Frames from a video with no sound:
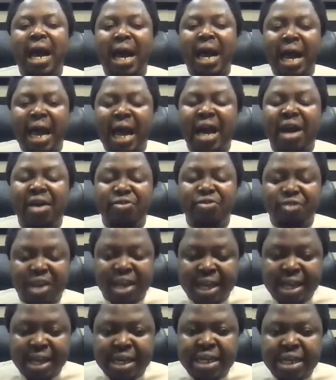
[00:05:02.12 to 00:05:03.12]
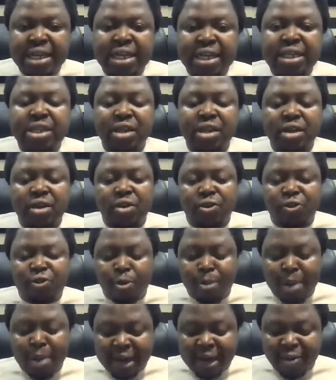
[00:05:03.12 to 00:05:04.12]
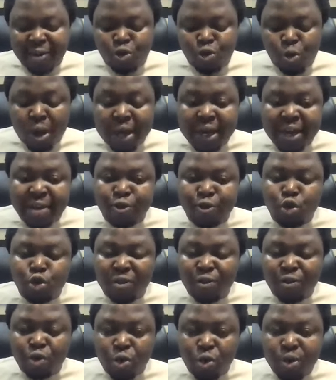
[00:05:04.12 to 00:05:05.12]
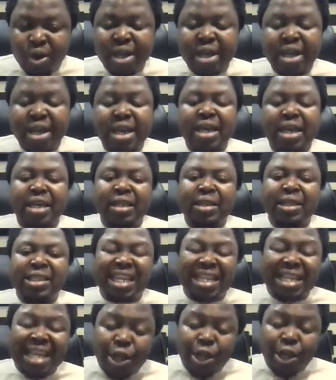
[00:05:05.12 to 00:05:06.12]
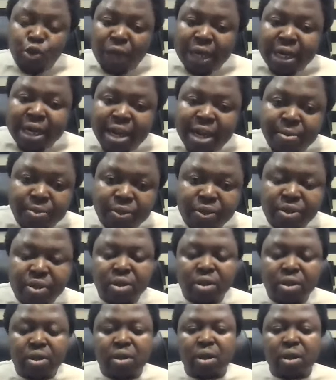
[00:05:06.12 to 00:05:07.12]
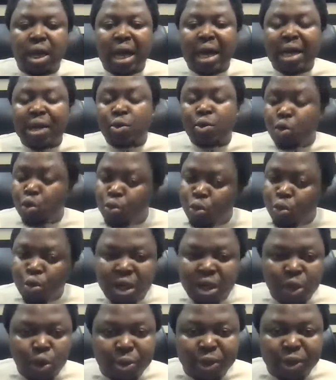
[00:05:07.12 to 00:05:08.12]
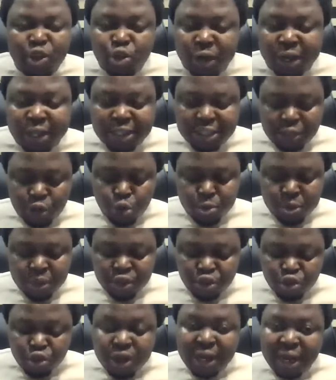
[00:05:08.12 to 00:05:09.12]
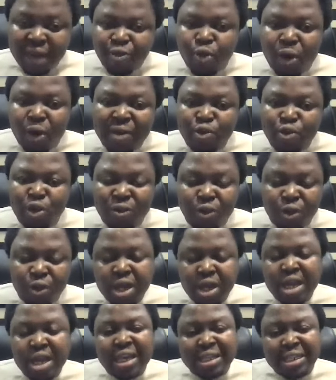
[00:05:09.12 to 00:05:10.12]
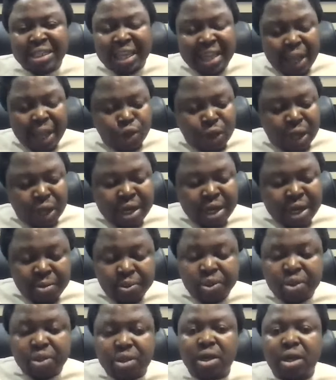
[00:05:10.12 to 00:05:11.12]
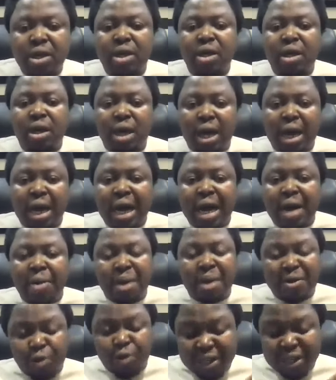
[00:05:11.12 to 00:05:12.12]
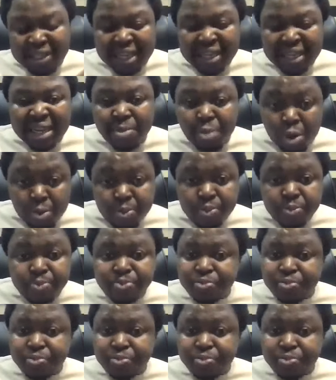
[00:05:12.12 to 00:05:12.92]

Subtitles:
I have a need for my level 1, level 2, level 3, these are their usernames, and it will be strict. It will be a strict level 1, level 2, level 3. These are their usernames. I've already signed them up